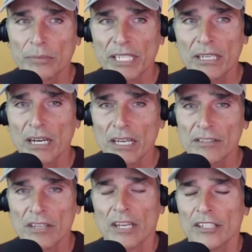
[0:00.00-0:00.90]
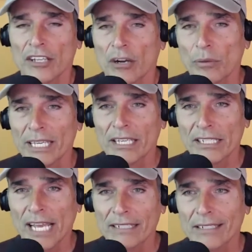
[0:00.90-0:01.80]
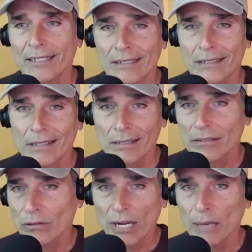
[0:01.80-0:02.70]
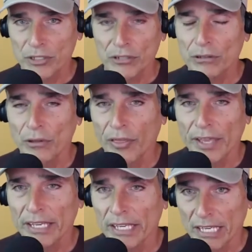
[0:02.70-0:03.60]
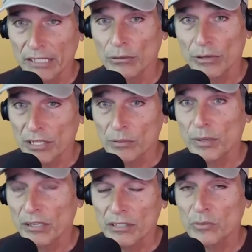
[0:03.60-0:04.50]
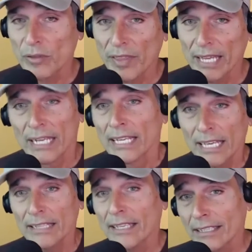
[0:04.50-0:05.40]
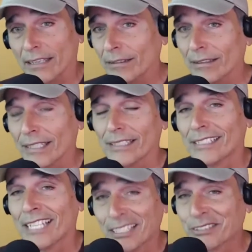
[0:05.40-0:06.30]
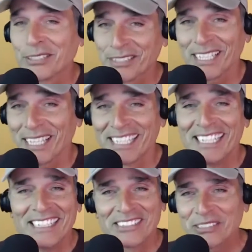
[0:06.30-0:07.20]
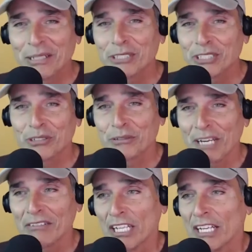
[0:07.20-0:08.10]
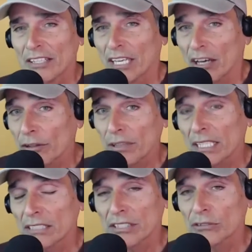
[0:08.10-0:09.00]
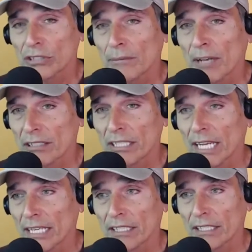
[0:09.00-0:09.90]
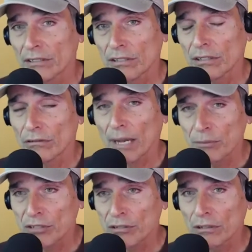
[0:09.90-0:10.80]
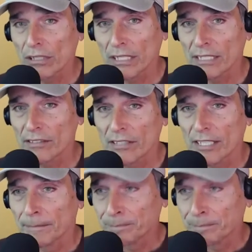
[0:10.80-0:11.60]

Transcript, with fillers: because, you know, we connected it to this crop circle thing and your experience with that. And and the other thing that's interesting, there's so much to unravel. The other thing that's interesting about connecting it to the crop circle is that